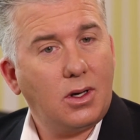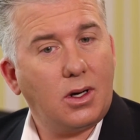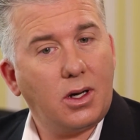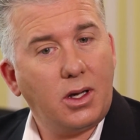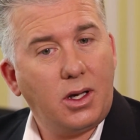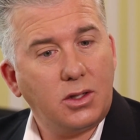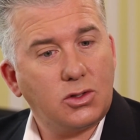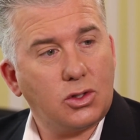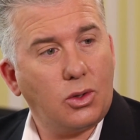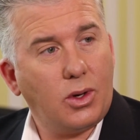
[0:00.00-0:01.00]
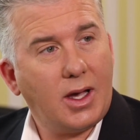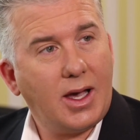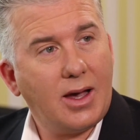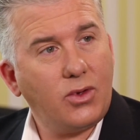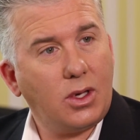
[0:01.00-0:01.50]
and so
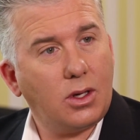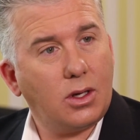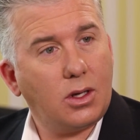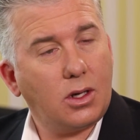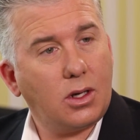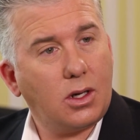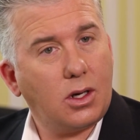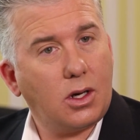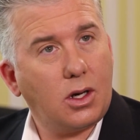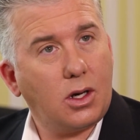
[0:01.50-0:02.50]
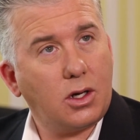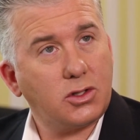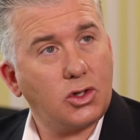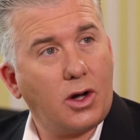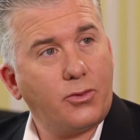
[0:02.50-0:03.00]
having a
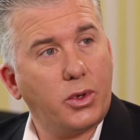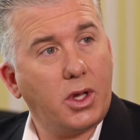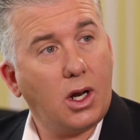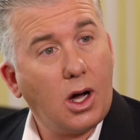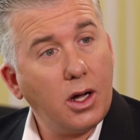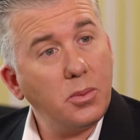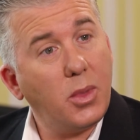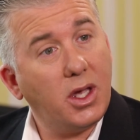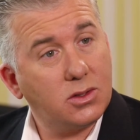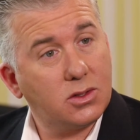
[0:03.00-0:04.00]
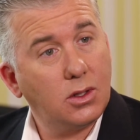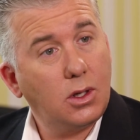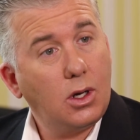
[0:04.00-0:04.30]
software that automates